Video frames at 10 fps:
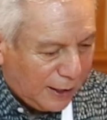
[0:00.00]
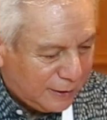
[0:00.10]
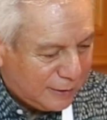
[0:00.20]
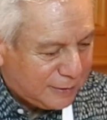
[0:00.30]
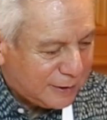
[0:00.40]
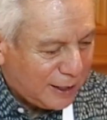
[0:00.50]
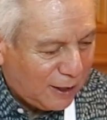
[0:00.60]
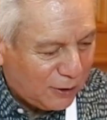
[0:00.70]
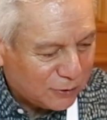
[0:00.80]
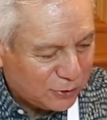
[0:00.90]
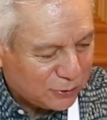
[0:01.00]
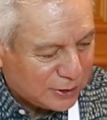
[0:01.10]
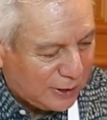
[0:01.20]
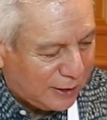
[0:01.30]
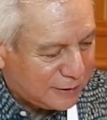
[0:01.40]
And this is how to
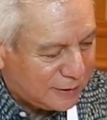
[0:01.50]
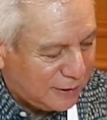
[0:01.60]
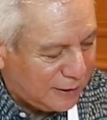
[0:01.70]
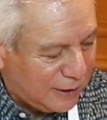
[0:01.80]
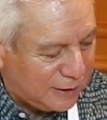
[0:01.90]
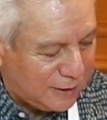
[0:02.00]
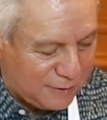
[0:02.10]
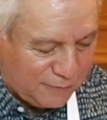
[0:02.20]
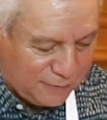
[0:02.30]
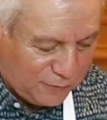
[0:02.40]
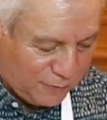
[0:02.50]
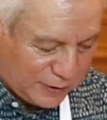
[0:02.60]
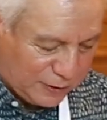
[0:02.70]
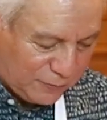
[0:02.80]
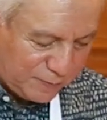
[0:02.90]
slice the onion.
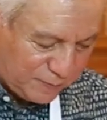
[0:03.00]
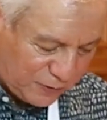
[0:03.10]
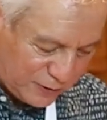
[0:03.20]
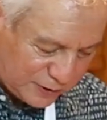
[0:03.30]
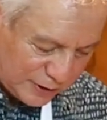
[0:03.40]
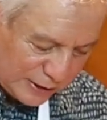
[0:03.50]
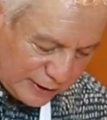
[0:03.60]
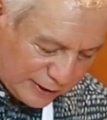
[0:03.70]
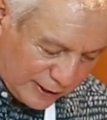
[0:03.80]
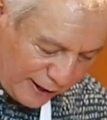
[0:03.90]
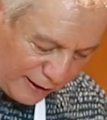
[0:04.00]
You first cut it in